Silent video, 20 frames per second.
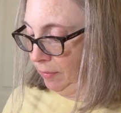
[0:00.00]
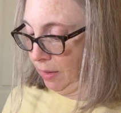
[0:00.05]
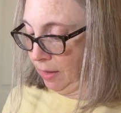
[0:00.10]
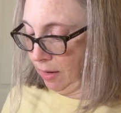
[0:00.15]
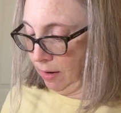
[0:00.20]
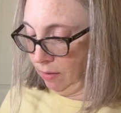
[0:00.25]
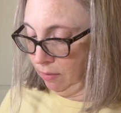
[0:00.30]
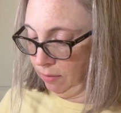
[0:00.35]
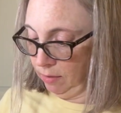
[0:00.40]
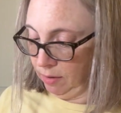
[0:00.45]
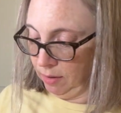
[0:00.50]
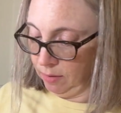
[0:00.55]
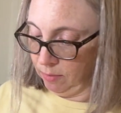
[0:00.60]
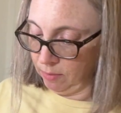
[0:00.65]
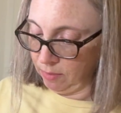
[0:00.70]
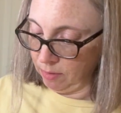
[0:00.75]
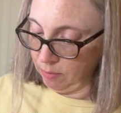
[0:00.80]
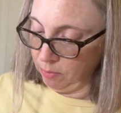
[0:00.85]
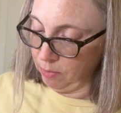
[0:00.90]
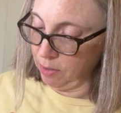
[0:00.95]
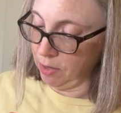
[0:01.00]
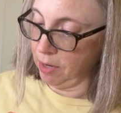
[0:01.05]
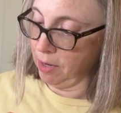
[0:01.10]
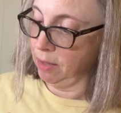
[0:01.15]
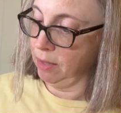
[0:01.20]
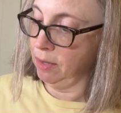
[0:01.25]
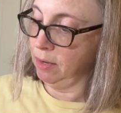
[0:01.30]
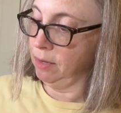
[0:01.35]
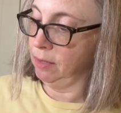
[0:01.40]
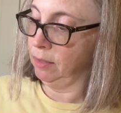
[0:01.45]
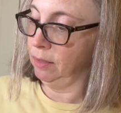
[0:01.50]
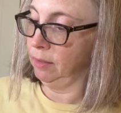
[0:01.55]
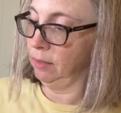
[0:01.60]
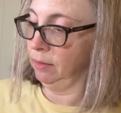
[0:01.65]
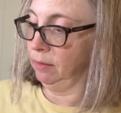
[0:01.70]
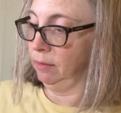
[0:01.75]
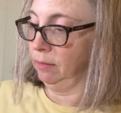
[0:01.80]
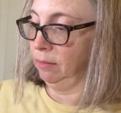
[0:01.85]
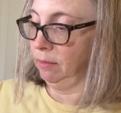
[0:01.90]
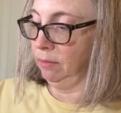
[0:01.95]
I really want to pry this
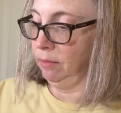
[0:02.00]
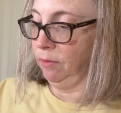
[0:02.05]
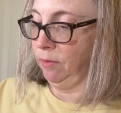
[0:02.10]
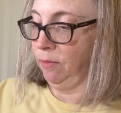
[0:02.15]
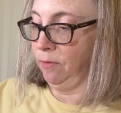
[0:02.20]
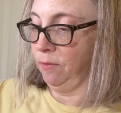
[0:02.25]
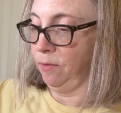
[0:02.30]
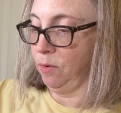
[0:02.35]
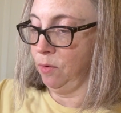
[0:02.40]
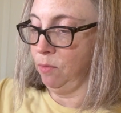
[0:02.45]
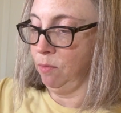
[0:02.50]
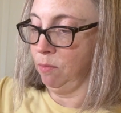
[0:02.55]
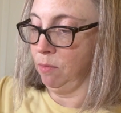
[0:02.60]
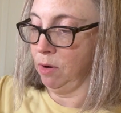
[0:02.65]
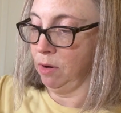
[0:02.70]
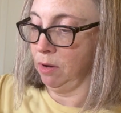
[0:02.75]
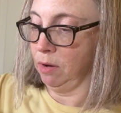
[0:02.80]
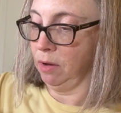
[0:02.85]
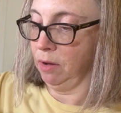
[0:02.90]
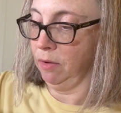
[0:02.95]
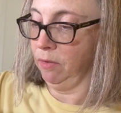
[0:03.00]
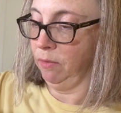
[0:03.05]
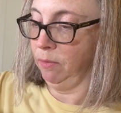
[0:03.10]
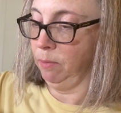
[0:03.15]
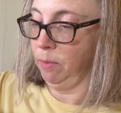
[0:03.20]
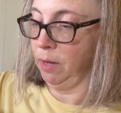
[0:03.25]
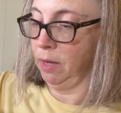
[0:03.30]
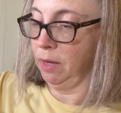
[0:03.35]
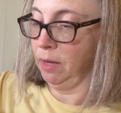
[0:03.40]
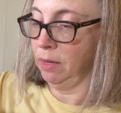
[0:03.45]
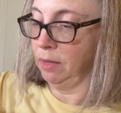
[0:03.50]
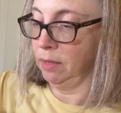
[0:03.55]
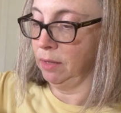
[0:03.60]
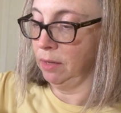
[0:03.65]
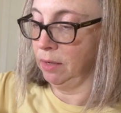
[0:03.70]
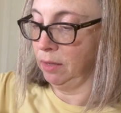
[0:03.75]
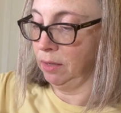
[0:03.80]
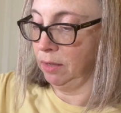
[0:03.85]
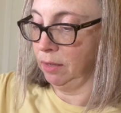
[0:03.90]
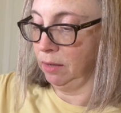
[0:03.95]
foam off because
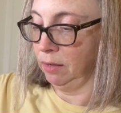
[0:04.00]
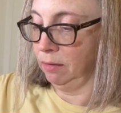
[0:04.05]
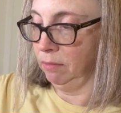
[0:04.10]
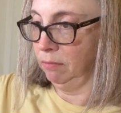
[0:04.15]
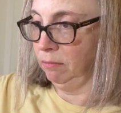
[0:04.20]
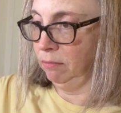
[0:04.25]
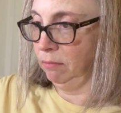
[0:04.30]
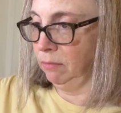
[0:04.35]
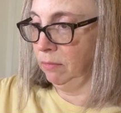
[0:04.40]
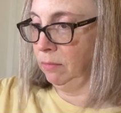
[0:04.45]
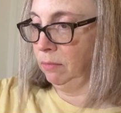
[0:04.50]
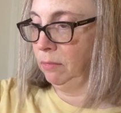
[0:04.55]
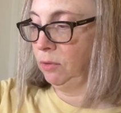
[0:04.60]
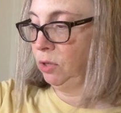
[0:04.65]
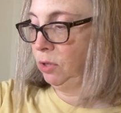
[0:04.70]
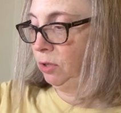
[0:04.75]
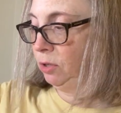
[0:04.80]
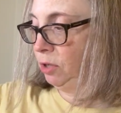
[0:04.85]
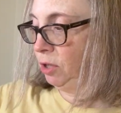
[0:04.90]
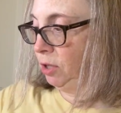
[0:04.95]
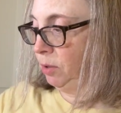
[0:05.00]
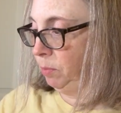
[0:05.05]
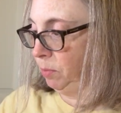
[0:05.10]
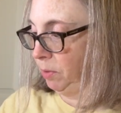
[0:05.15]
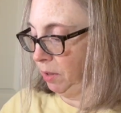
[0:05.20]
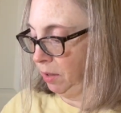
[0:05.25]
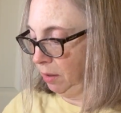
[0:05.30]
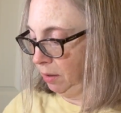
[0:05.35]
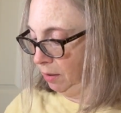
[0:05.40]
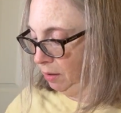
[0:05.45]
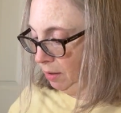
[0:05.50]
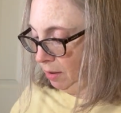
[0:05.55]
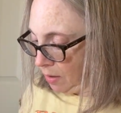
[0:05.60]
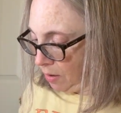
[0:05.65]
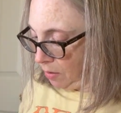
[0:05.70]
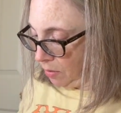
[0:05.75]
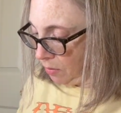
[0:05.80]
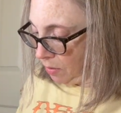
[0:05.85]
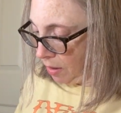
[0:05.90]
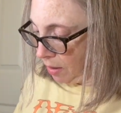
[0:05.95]
it's just chipping.
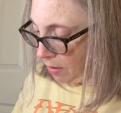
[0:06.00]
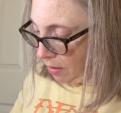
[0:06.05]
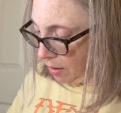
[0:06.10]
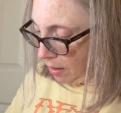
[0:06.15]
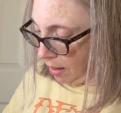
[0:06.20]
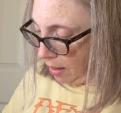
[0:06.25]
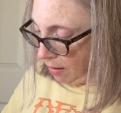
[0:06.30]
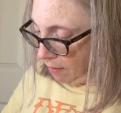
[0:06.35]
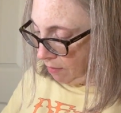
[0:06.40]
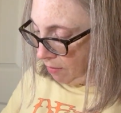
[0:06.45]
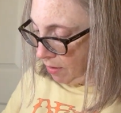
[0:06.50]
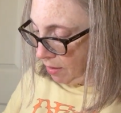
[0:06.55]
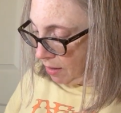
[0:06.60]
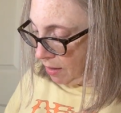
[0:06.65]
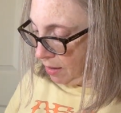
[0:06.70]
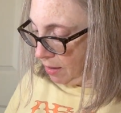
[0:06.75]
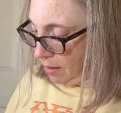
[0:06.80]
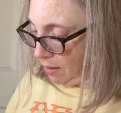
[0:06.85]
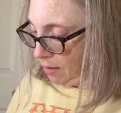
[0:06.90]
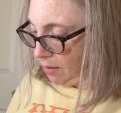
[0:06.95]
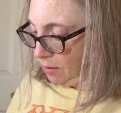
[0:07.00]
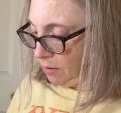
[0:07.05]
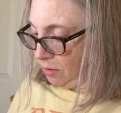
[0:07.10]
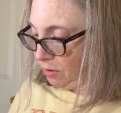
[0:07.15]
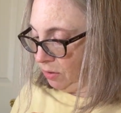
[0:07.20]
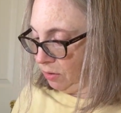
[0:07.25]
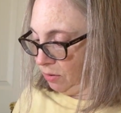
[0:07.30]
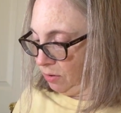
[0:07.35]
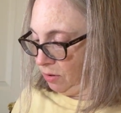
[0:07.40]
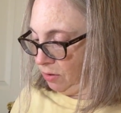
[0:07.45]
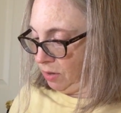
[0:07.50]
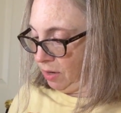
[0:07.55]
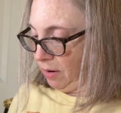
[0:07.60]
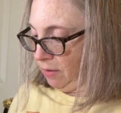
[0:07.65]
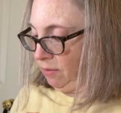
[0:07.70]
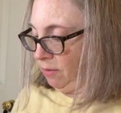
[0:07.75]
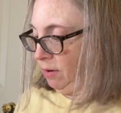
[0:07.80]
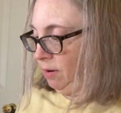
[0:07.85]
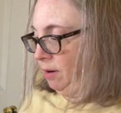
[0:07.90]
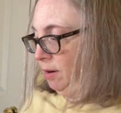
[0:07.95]
Oh, now that I have the
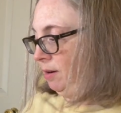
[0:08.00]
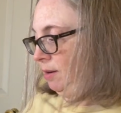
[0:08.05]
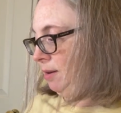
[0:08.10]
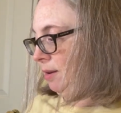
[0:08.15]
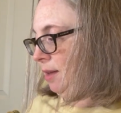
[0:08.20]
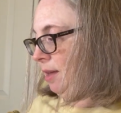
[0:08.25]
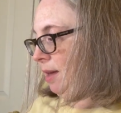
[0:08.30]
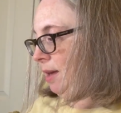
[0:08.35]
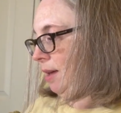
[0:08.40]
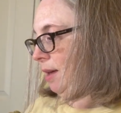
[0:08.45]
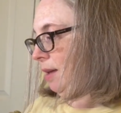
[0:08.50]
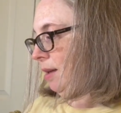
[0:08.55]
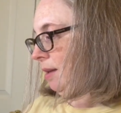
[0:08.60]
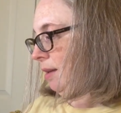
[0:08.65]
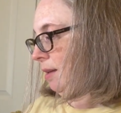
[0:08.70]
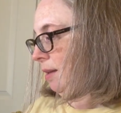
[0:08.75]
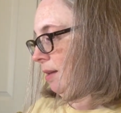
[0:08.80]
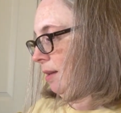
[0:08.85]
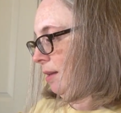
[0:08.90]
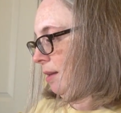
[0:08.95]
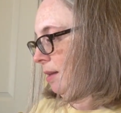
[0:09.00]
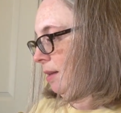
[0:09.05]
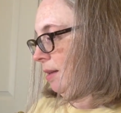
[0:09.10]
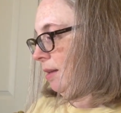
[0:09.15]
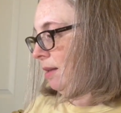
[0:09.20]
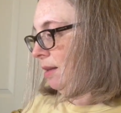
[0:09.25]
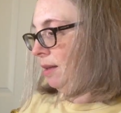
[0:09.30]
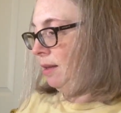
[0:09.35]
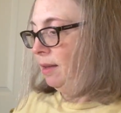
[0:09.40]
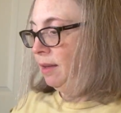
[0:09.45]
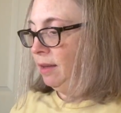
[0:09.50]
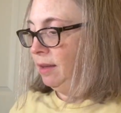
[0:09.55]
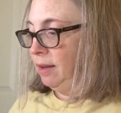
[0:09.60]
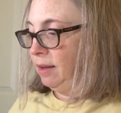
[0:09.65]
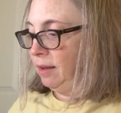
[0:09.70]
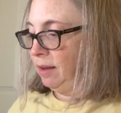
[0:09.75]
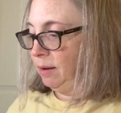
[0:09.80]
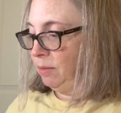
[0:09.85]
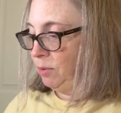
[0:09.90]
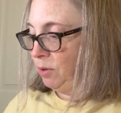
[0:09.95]
screwdriver, yeah,
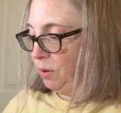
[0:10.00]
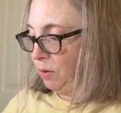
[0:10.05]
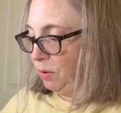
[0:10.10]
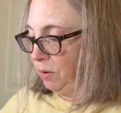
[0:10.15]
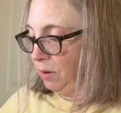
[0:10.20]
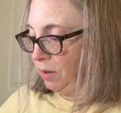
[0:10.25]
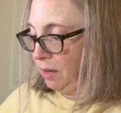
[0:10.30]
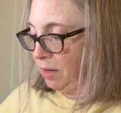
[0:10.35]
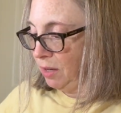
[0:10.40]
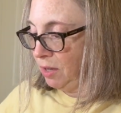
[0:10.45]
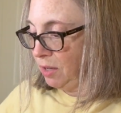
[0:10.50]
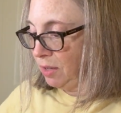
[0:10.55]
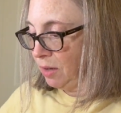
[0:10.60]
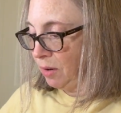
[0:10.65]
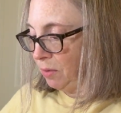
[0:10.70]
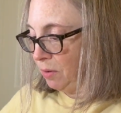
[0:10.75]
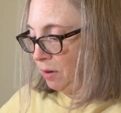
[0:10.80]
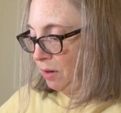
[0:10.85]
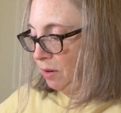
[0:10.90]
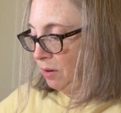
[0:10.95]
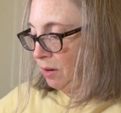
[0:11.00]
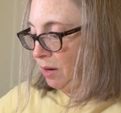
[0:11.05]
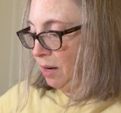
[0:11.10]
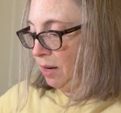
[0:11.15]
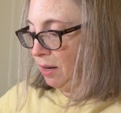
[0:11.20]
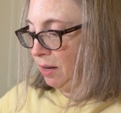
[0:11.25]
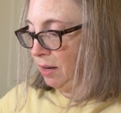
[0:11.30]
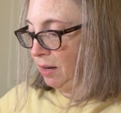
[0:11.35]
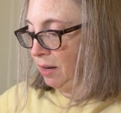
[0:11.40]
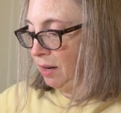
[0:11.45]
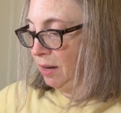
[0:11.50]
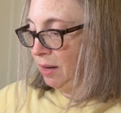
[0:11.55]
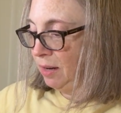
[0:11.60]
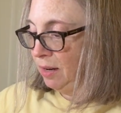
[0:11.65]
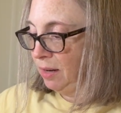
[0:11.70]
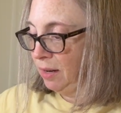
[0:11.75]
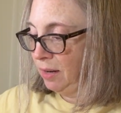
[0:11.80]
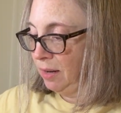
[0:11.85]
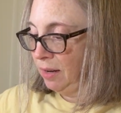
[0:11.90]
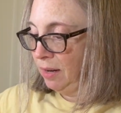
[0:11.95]
I'm totally just going under here
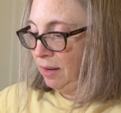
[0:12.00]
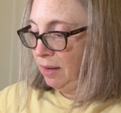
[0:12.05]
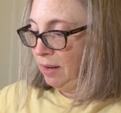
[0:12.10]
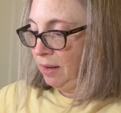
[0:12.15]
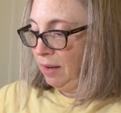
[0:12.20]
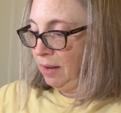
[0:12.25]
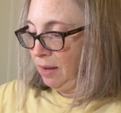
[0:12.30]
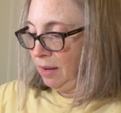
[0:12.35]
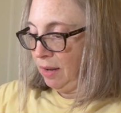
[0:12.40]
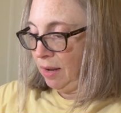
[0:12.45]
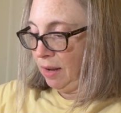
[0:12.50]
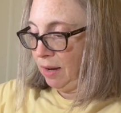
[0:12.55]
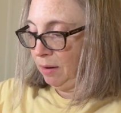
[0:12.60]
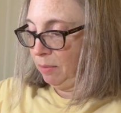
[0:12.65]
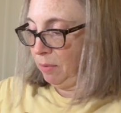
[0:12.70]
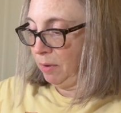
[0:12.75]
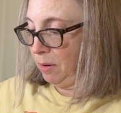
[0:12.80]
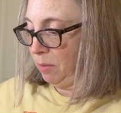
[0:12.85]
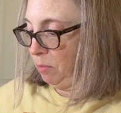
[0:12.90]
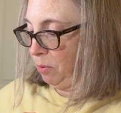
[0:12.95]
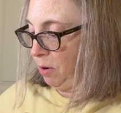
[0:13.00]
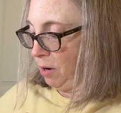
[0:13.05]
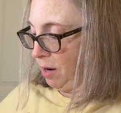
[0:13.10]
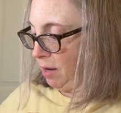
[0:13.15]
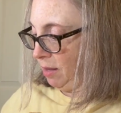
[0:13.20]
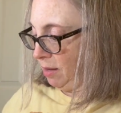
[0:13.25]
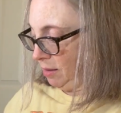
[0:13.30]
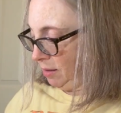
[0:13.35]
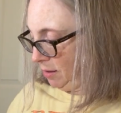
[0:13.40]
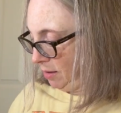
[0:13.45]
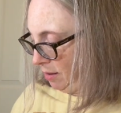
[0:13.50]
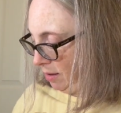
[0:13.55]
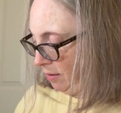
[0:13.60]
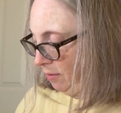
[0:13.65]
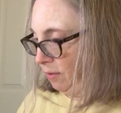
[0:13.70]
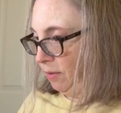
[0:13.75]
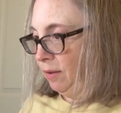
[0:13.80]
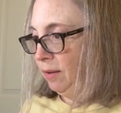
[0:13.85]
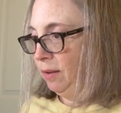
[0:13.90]
and I'm going to pry this off